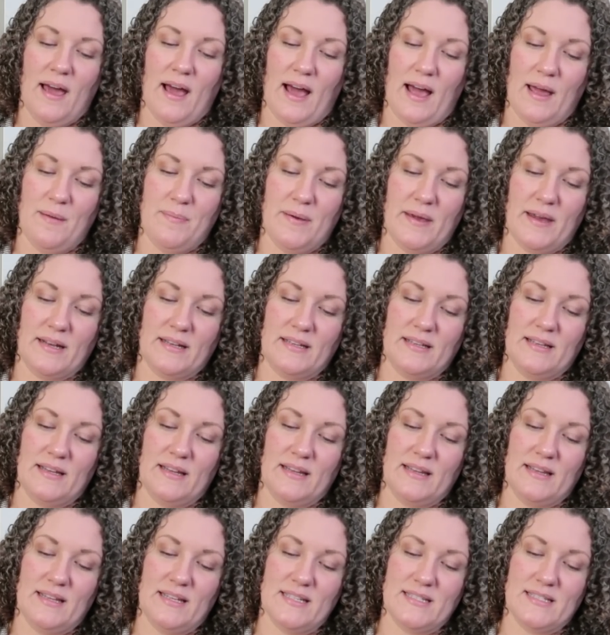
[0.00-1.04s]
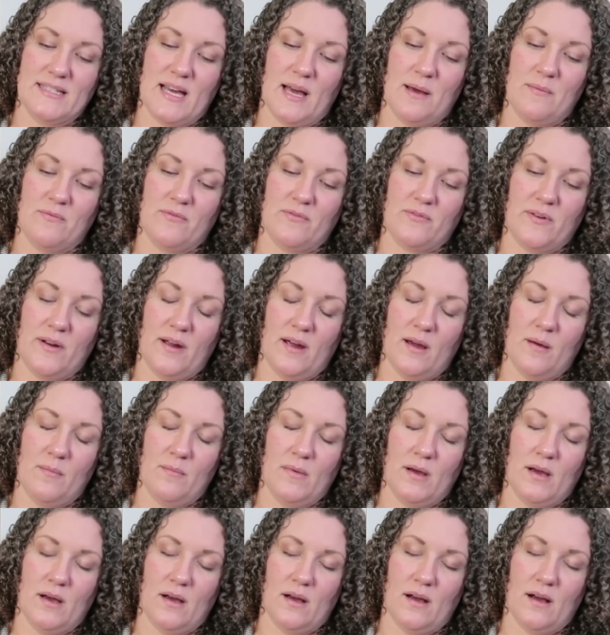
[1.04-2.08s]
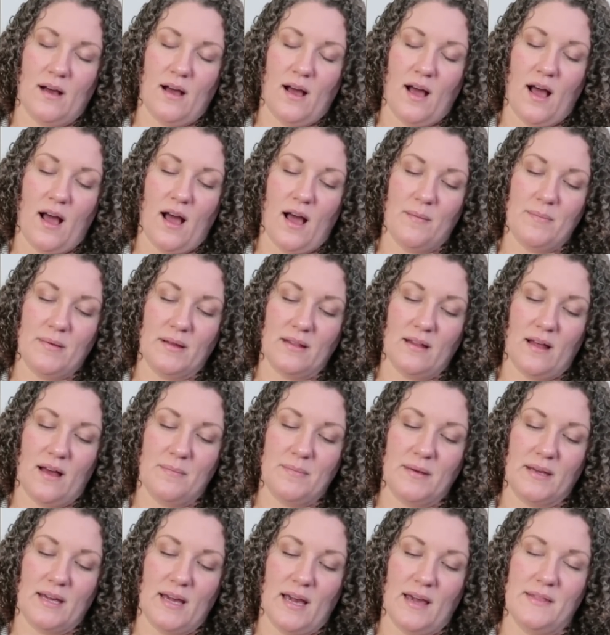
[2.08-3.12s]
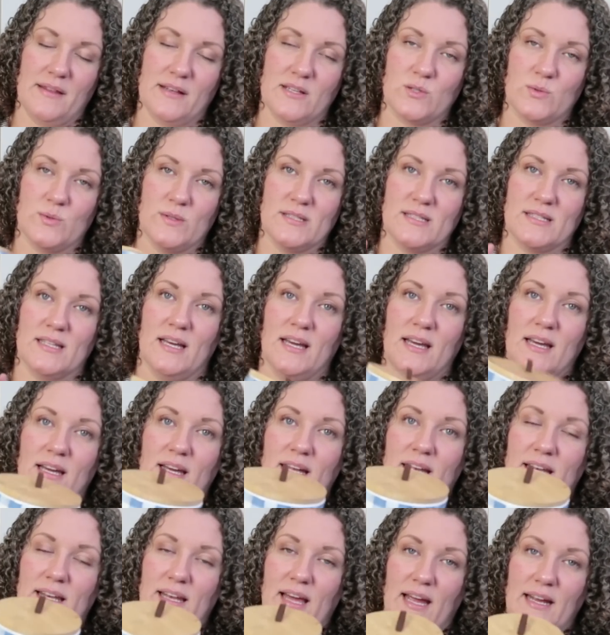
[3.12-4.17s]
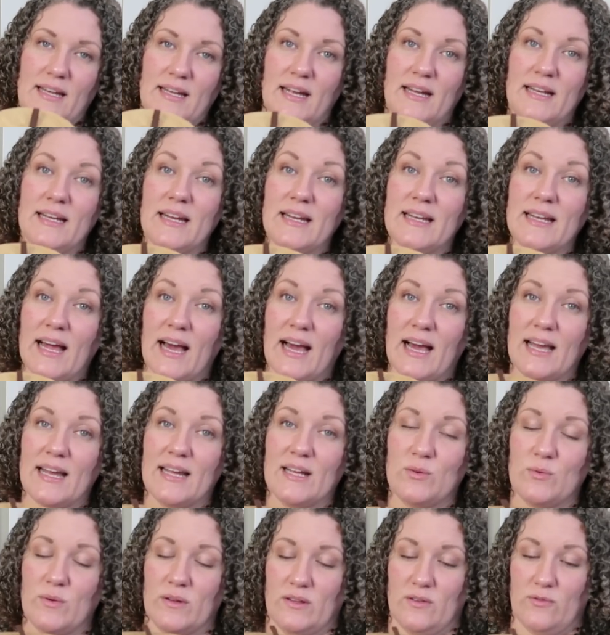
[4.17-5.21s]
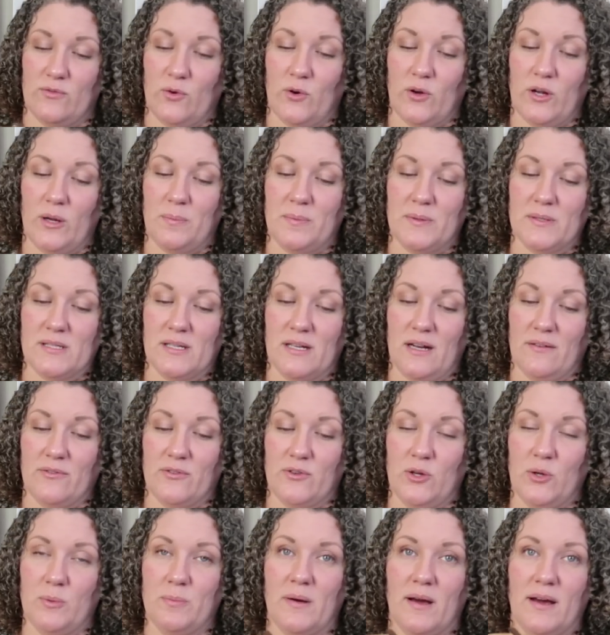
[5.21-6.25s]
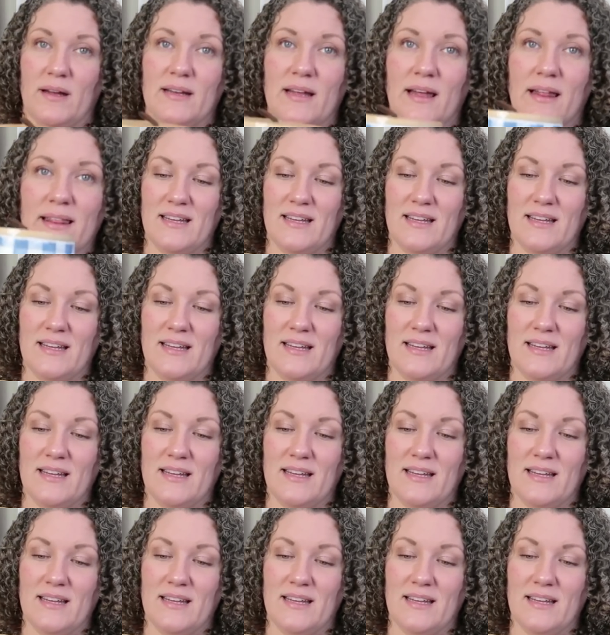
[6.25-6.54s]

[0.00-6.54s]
I picked this up from Hobby Lobby, and this was $9.99 with the 40% off coupon.